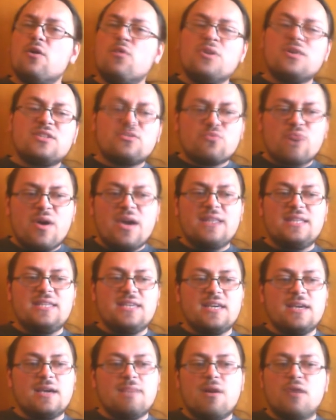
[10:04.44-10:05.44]
was
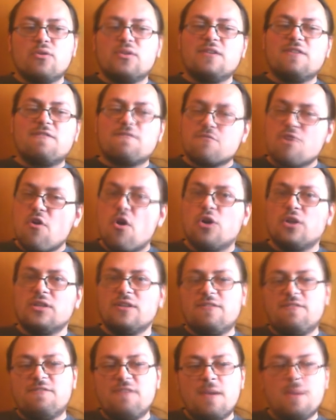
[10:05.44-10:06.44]
writing about the fraud
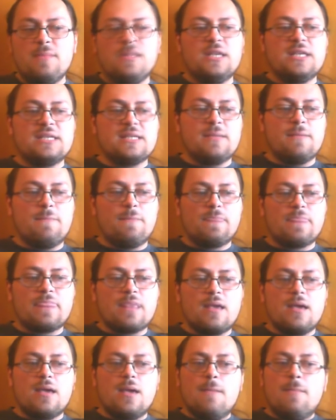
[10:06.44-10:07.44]
of feminism.
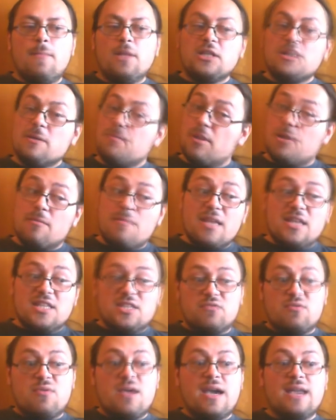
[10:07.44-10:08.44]
Multiple
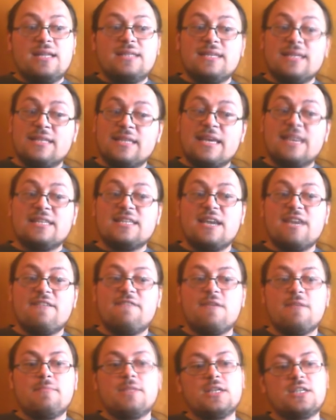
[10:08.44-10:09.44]
men's rights and
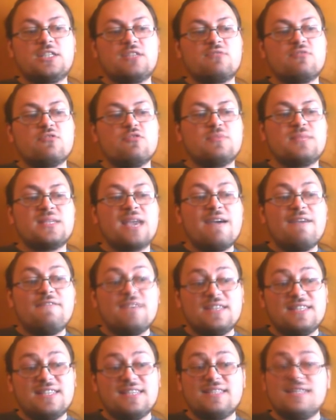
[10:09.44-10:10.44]
anti-feminist groups have
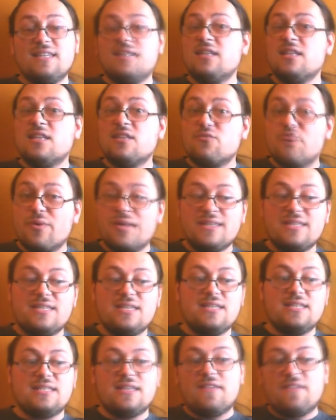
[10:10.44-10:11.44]
existed in the
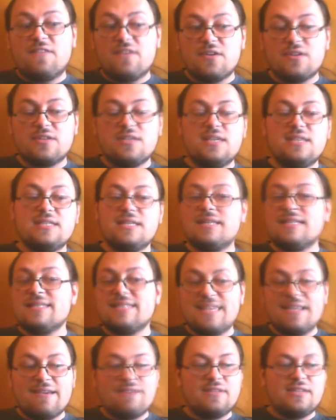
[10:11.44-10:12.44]
20s and 30s and
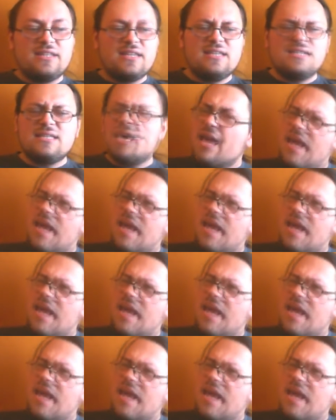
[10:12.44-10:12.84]
70s